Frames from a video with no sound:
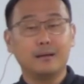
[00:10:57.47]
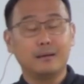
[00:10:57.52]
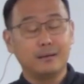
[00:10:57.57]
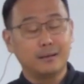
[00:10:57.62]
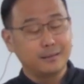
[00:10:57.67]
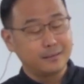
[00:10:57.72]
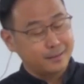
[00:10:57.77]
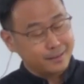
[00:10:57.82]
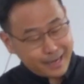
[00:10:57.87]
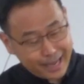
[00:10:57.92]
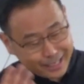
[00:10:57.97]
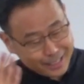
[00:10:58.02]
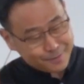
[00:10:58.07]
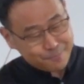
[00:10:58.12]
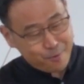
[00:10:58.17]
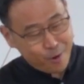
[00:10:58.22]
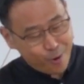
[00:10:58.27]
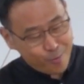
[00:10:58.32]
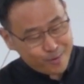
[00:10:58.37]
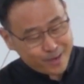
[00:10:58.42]
the next
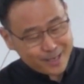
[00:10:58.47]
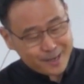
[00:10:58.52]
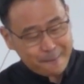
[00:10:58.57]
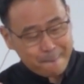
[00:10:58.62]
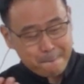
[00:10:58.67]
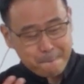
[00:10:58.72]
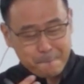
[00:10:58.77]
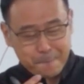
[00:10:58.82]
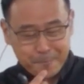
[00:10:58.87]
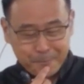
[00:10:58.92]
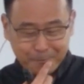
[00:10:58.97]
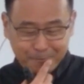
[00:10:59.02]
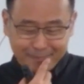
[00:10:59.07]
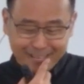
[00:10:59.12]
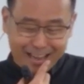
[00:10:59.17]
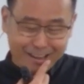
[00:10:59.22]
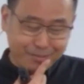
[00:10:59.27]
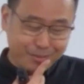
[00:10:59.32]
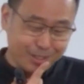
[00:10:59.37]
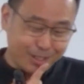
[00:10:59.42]
moment,
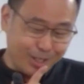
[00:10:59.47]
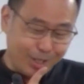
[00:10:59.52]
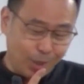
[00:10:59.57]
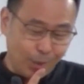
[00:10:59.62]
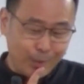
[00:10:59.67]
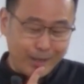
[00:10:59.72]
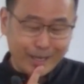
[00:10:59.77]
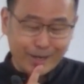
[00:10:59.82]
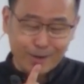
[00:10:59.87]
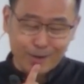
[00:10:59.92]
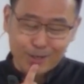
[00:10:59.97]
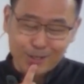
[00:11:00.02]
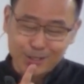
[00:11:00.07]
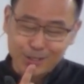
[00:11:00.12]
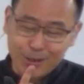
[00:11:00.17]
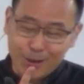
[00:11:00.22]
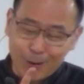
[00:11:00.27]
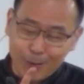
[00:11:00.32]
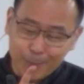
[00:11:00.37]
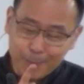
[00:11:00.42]
after a week or
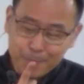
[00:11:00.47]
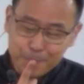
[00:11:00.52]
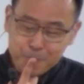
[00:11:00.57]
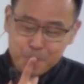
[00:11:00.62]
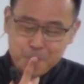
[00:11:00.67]
so,